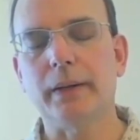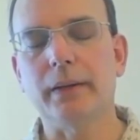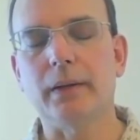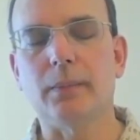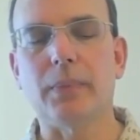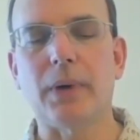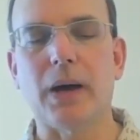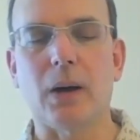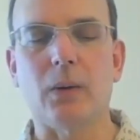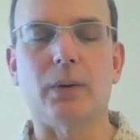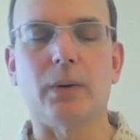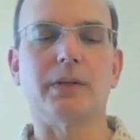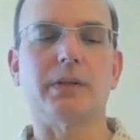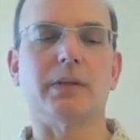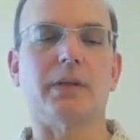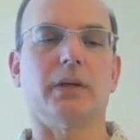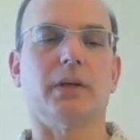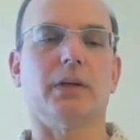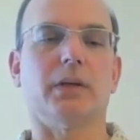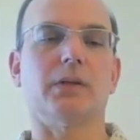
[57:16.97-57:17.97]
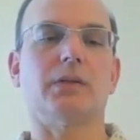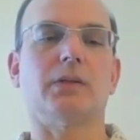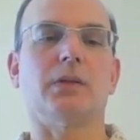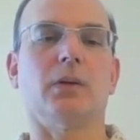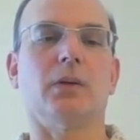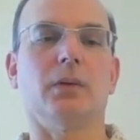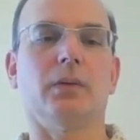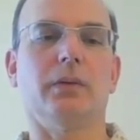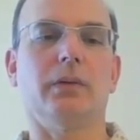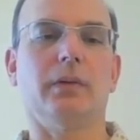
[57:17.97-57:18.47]
in the power center
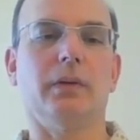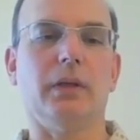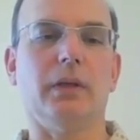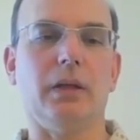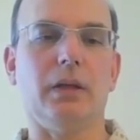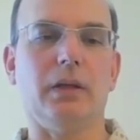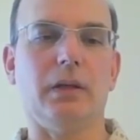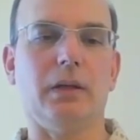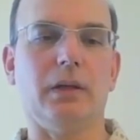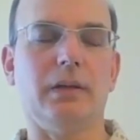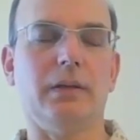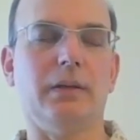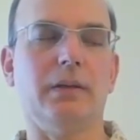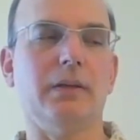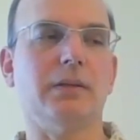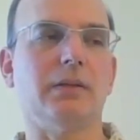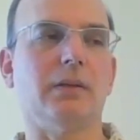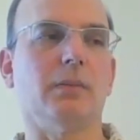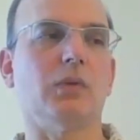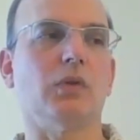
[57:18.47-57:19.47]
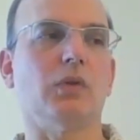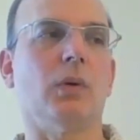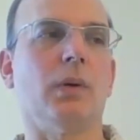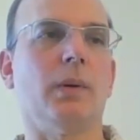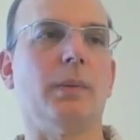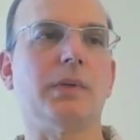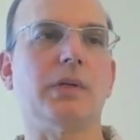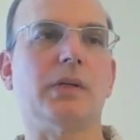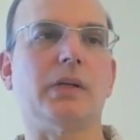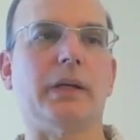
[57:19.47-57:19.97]
so the this
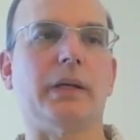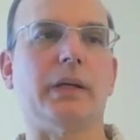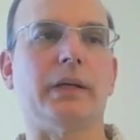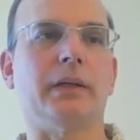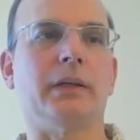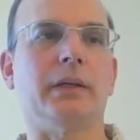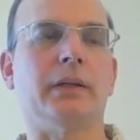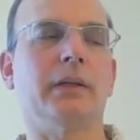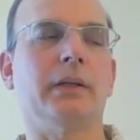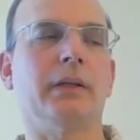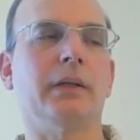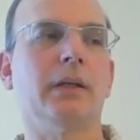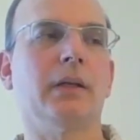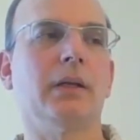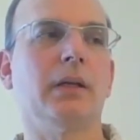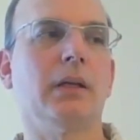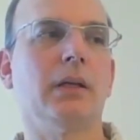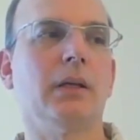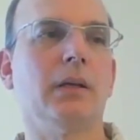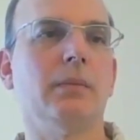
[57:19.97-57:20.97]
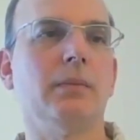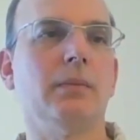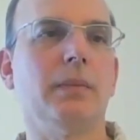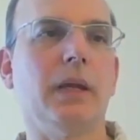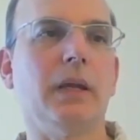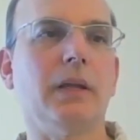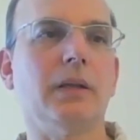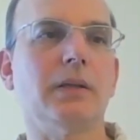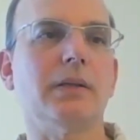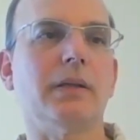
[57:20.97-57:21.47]
absorption
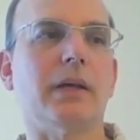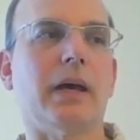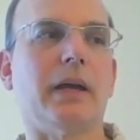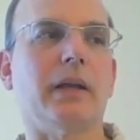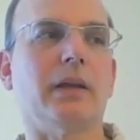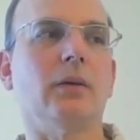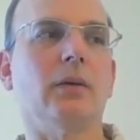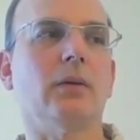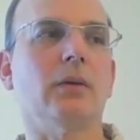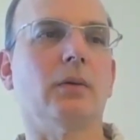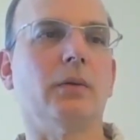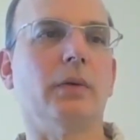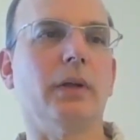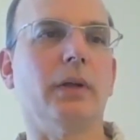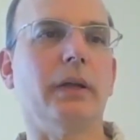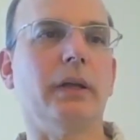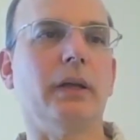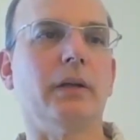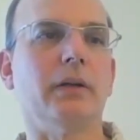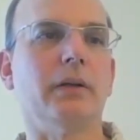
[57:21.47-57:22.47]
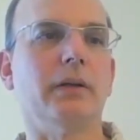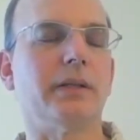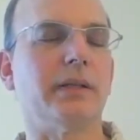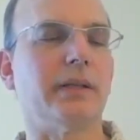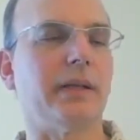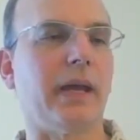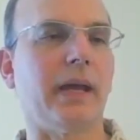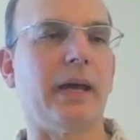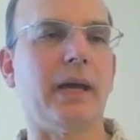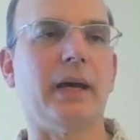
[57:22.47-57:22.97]
means that you could really
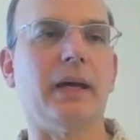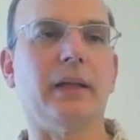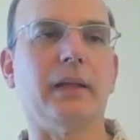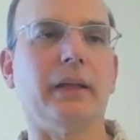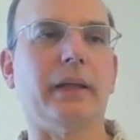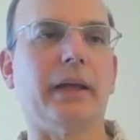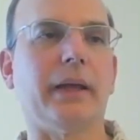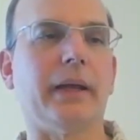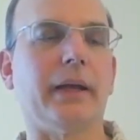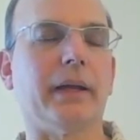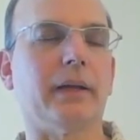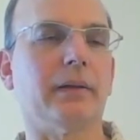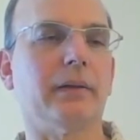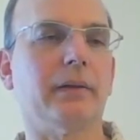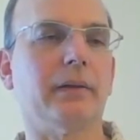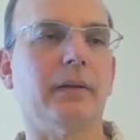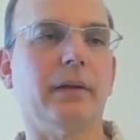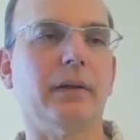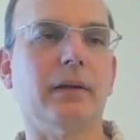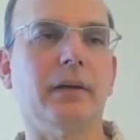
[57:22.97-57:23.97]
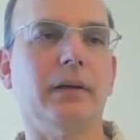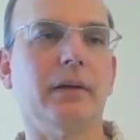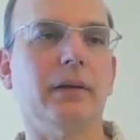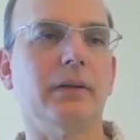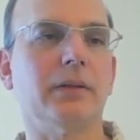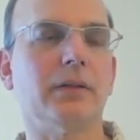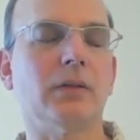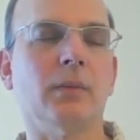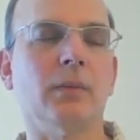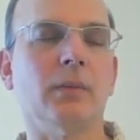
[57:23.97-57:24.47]
understand like uh,
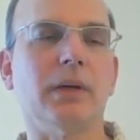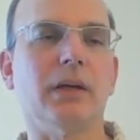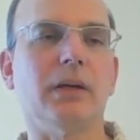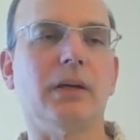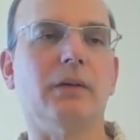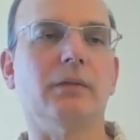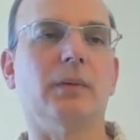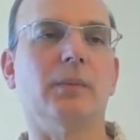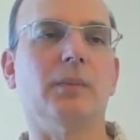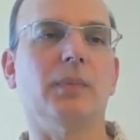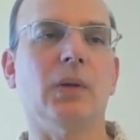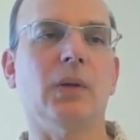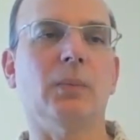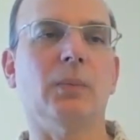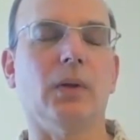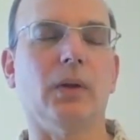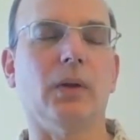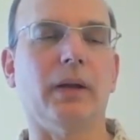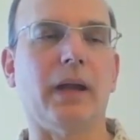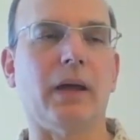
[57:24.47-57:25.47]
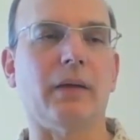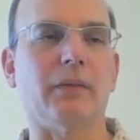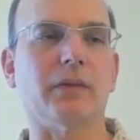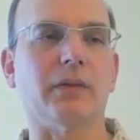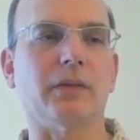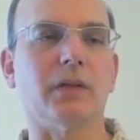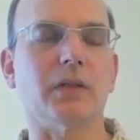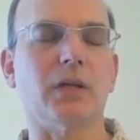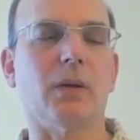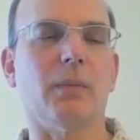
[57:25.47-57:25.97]
so many different people and have
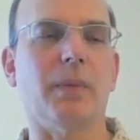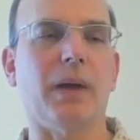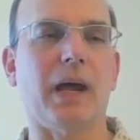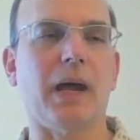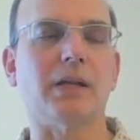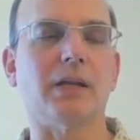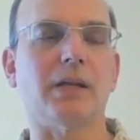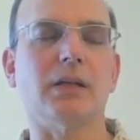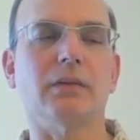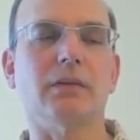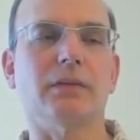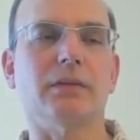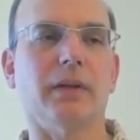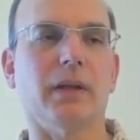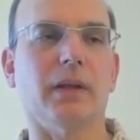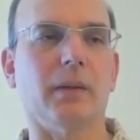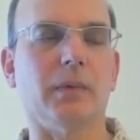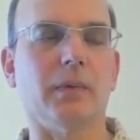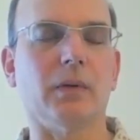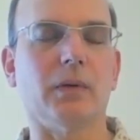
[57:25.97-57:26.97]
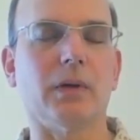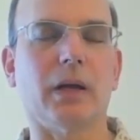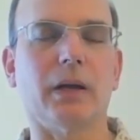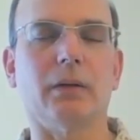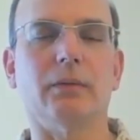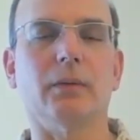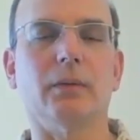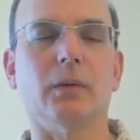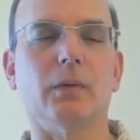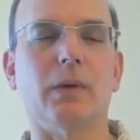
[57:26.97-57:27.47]
such compassion for them you kind
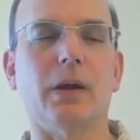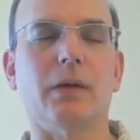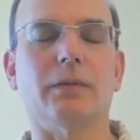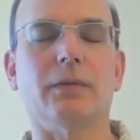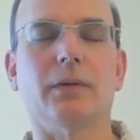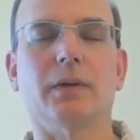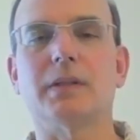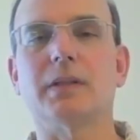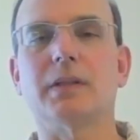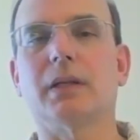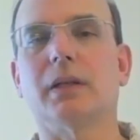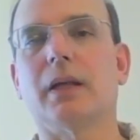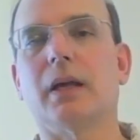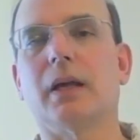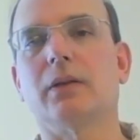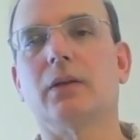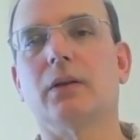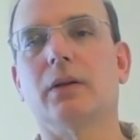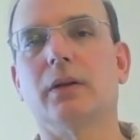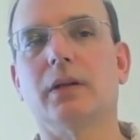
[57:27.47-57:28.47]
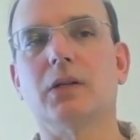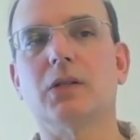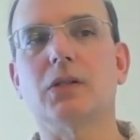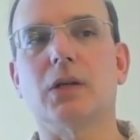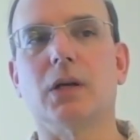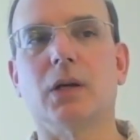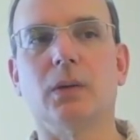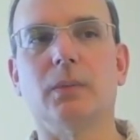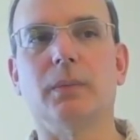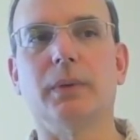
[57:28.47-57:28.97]
of were referencing that during the
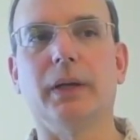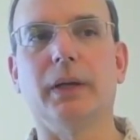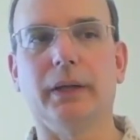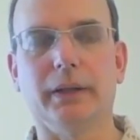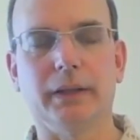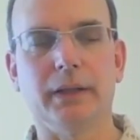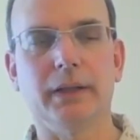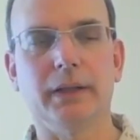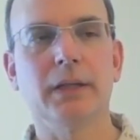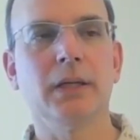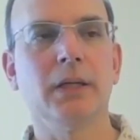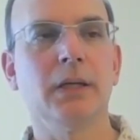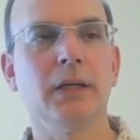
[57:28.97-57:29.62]
show but